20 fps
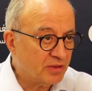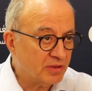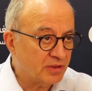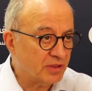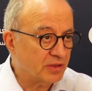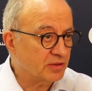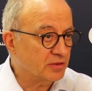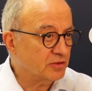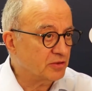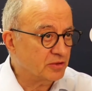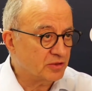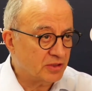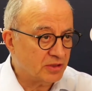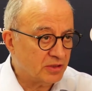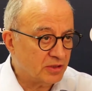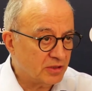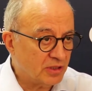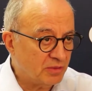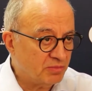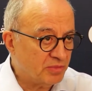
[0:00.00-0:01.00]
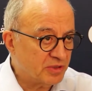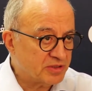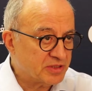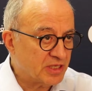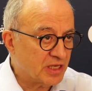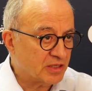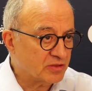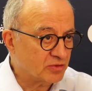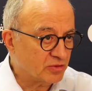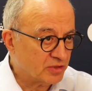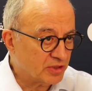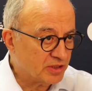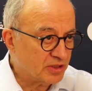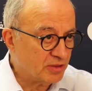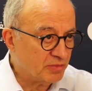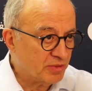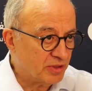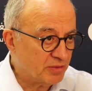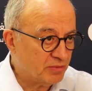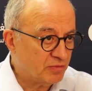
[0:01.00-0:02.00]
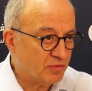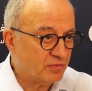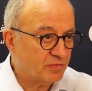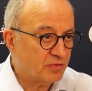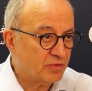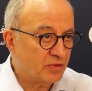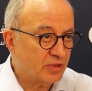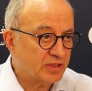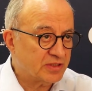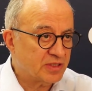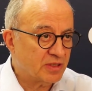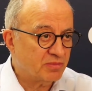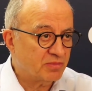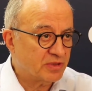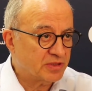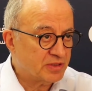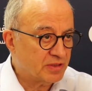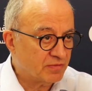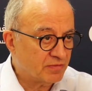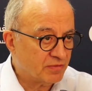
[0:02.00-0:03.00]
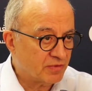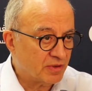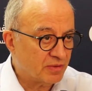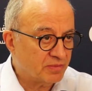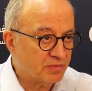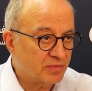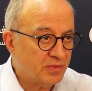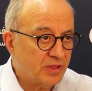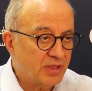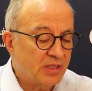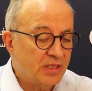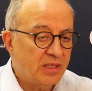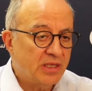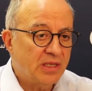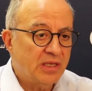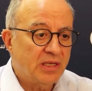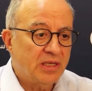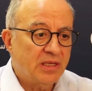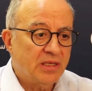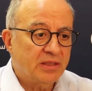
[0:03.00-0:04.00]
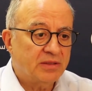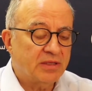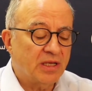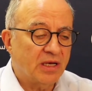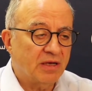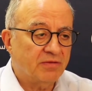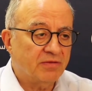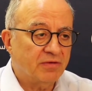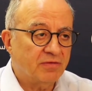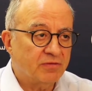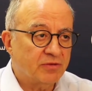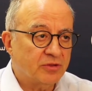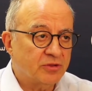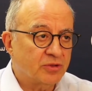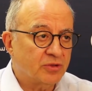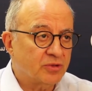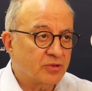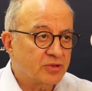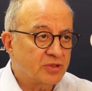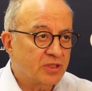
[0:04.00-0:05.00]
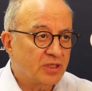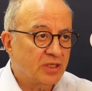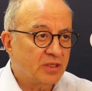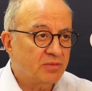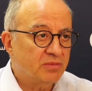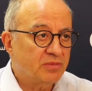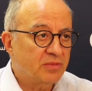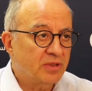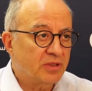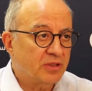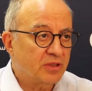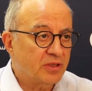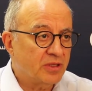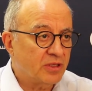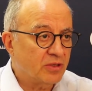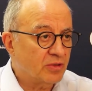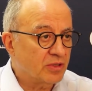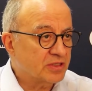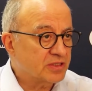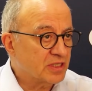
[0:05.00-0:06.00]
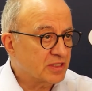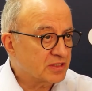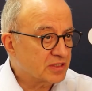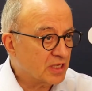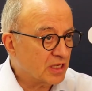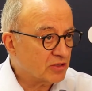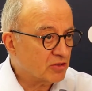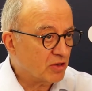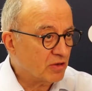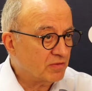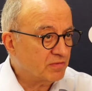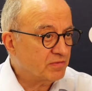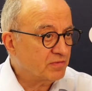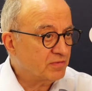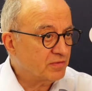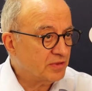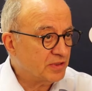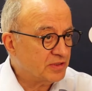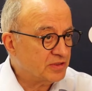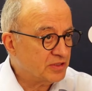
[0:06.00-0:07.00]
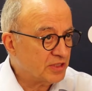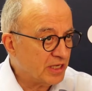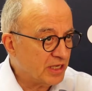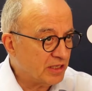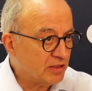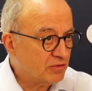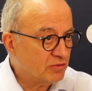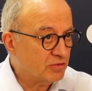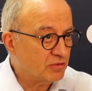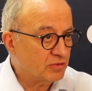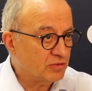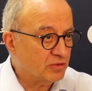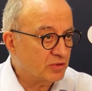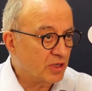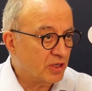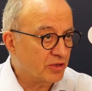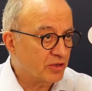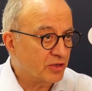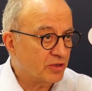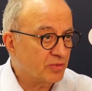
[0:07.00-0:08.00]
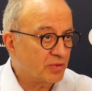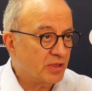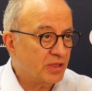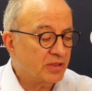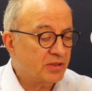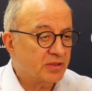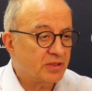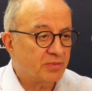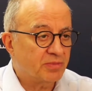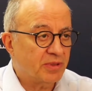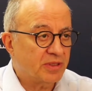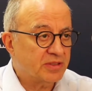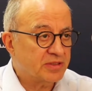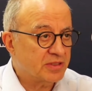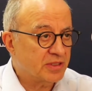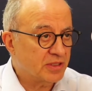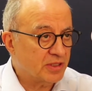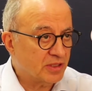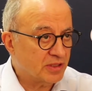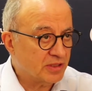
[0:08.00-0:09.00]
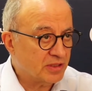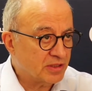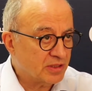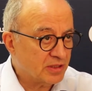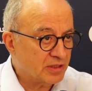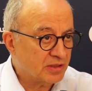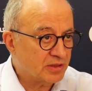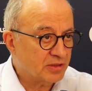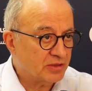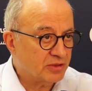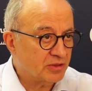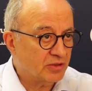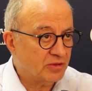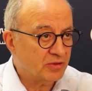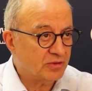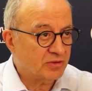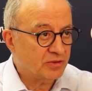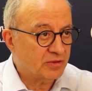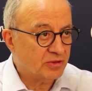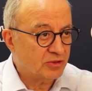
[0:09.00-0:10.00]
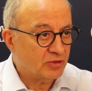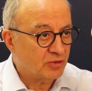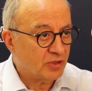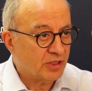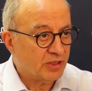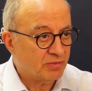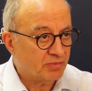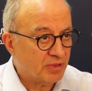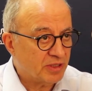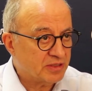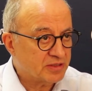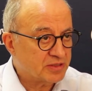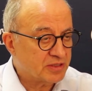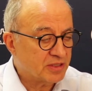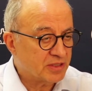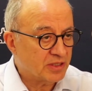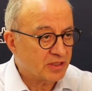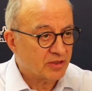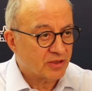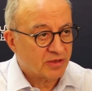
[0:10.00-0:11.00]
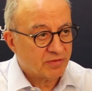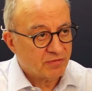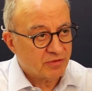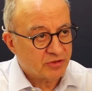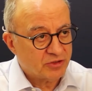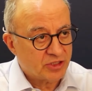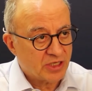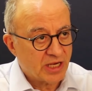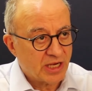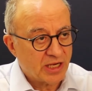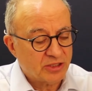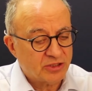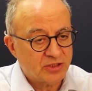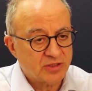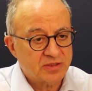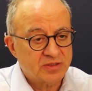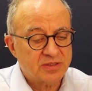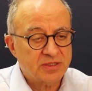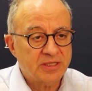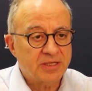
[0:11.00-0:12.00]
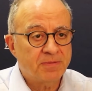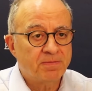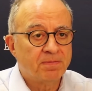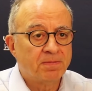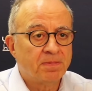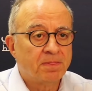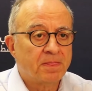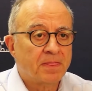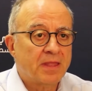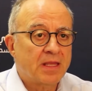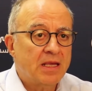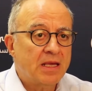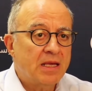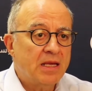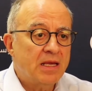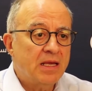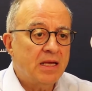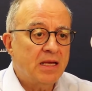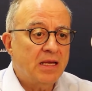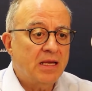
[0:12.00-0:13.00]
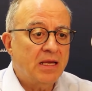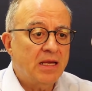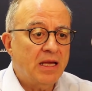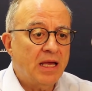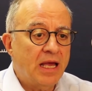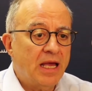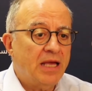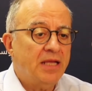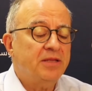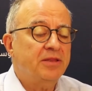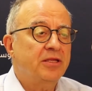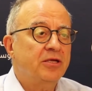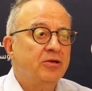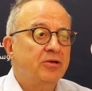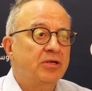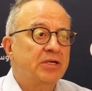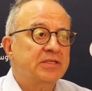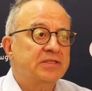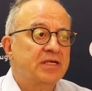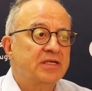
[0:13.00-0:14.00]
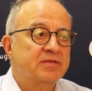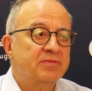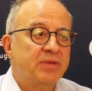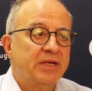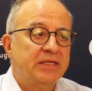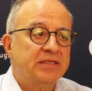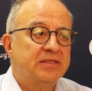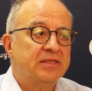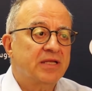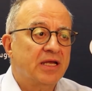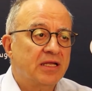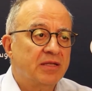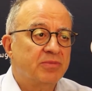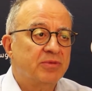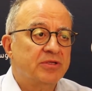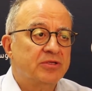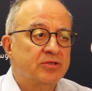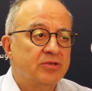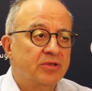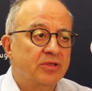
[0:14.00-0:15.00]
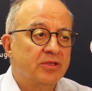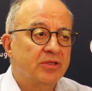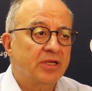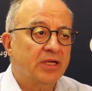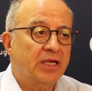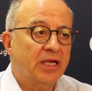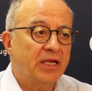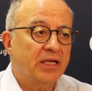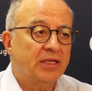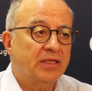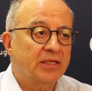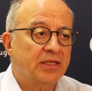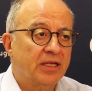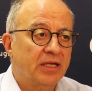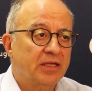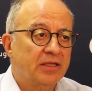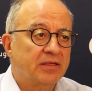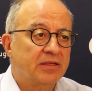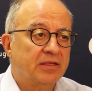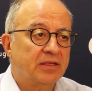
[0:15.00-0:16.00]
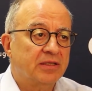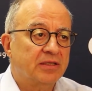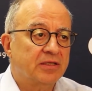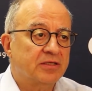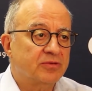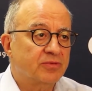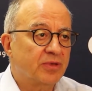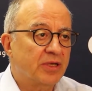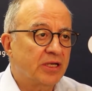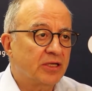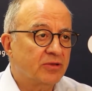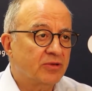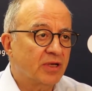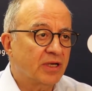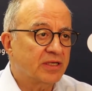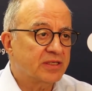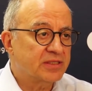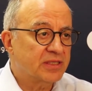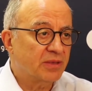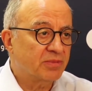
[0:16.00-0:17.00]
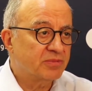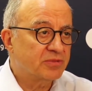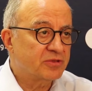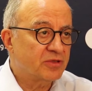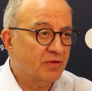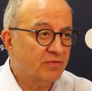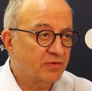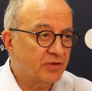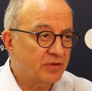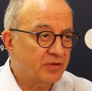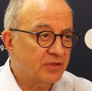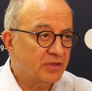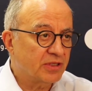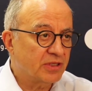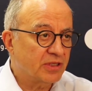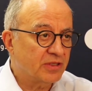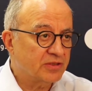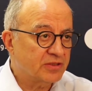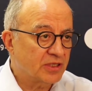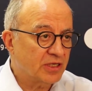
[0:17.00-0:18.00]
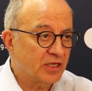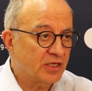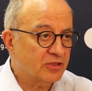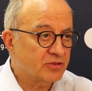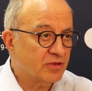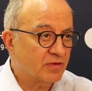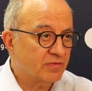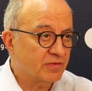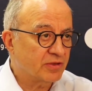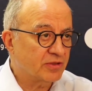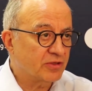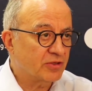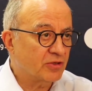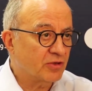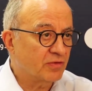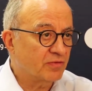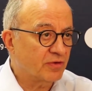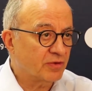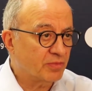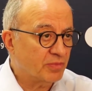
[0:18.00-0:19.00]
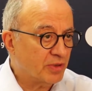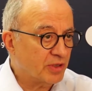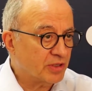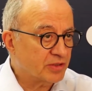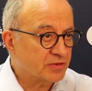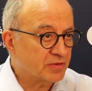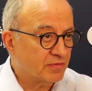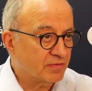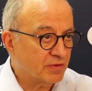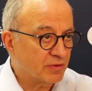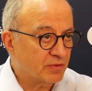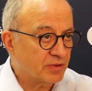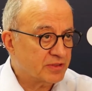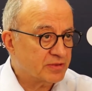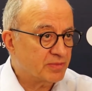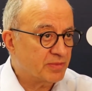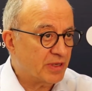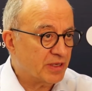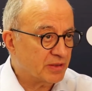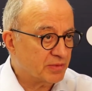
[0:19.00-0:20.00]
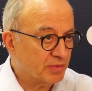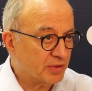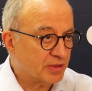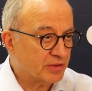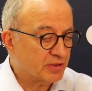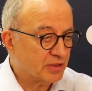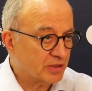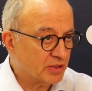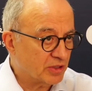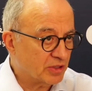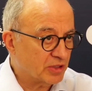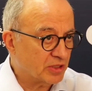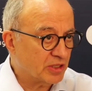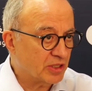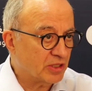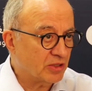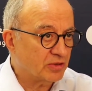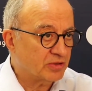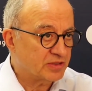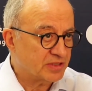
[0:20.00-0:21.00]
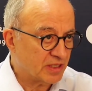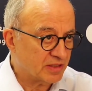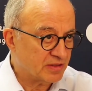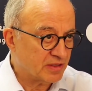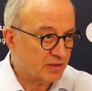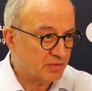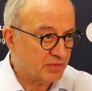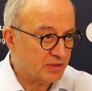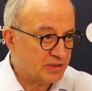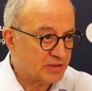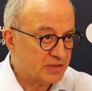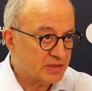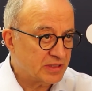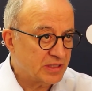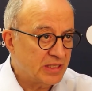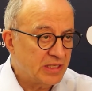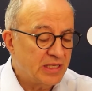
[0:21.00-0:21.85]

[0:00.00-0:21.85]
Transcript: The embassy has already been moved, the U.S. embassy from Tel Aviv to Jerusalem. The U.S. has cut off its aid to UNRWA, the Palestinian, UN Palestinian Refugee Agency. And the US has made statements to indicate that it is willing to accept sovereignty, Israeli sovereignty over parts of the West Bank, particularly on settlements.